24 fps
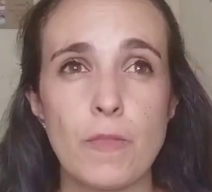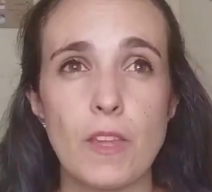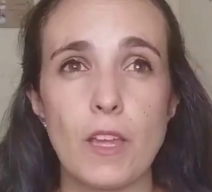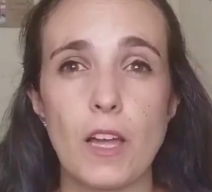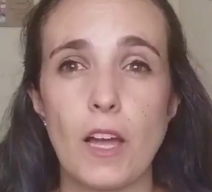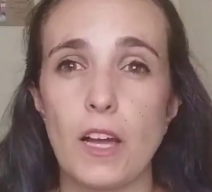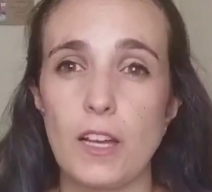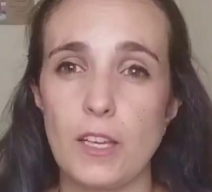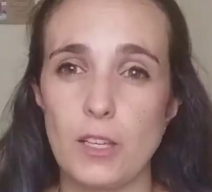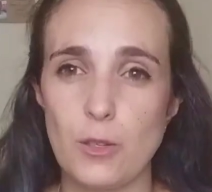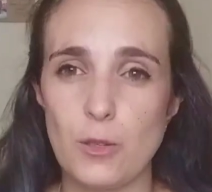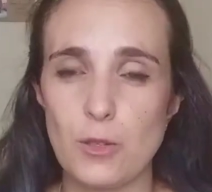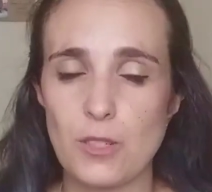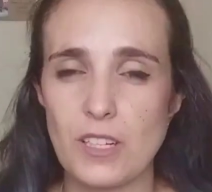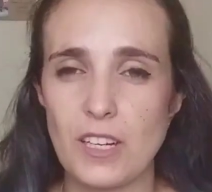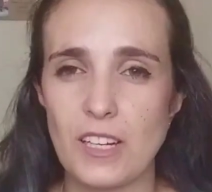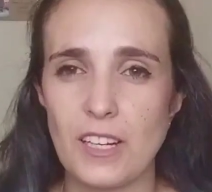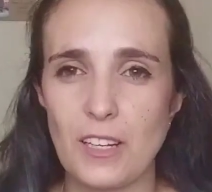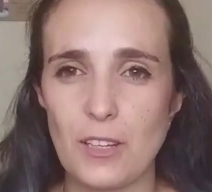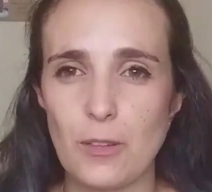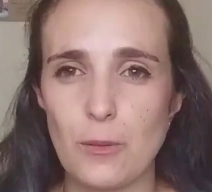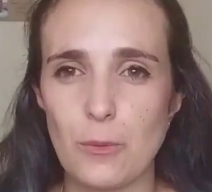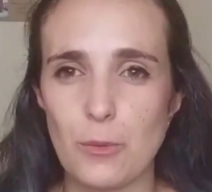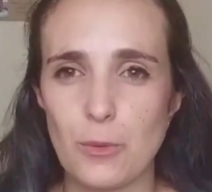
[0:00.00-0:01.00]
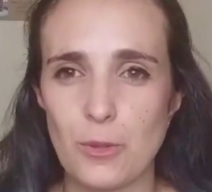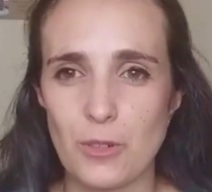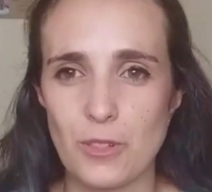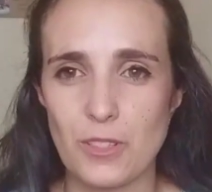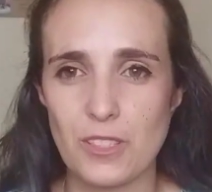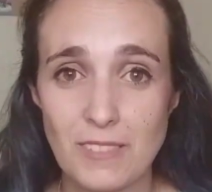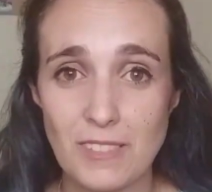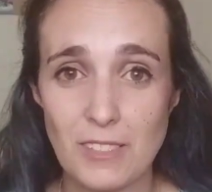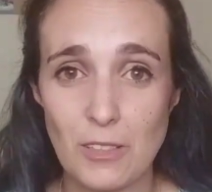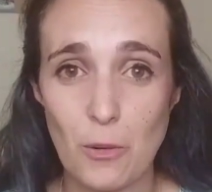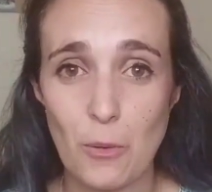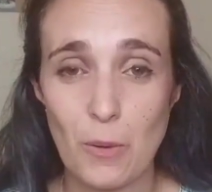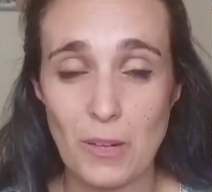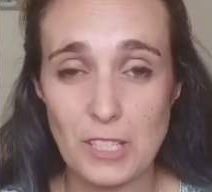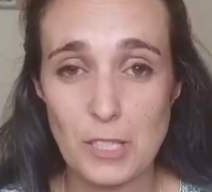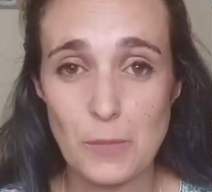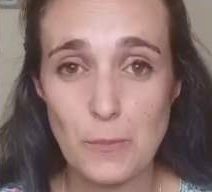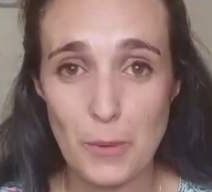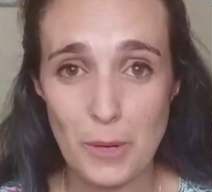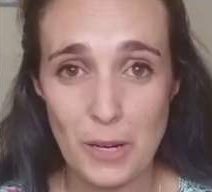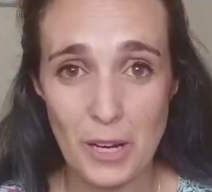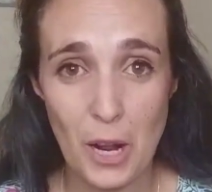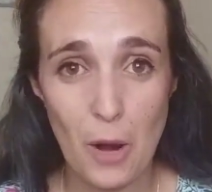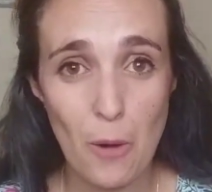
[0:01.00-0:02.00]
I use networks once per
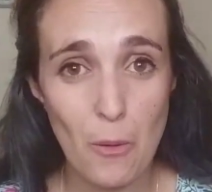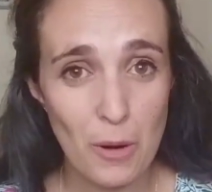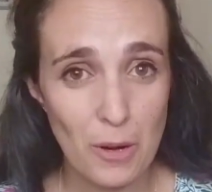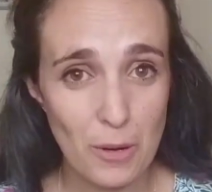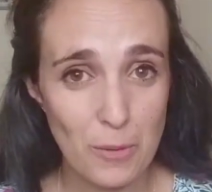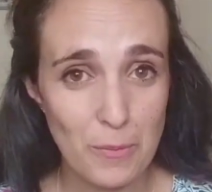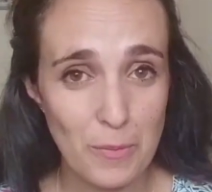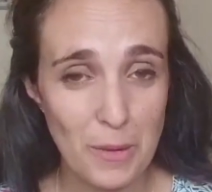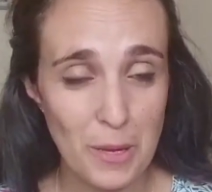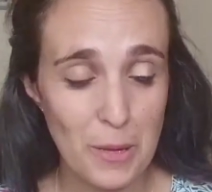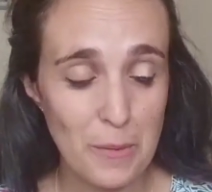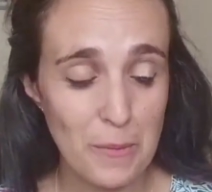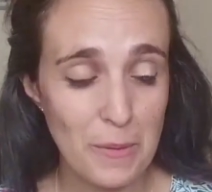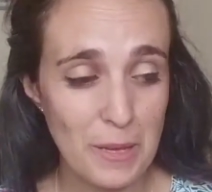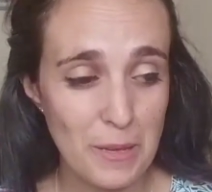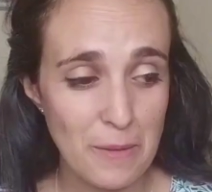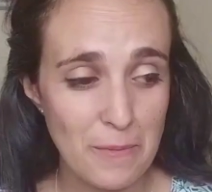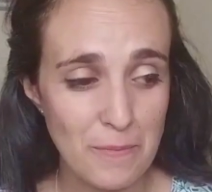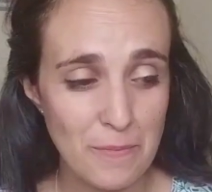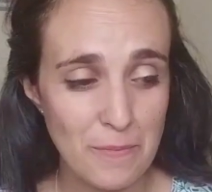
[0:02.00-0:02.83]
hour maybe.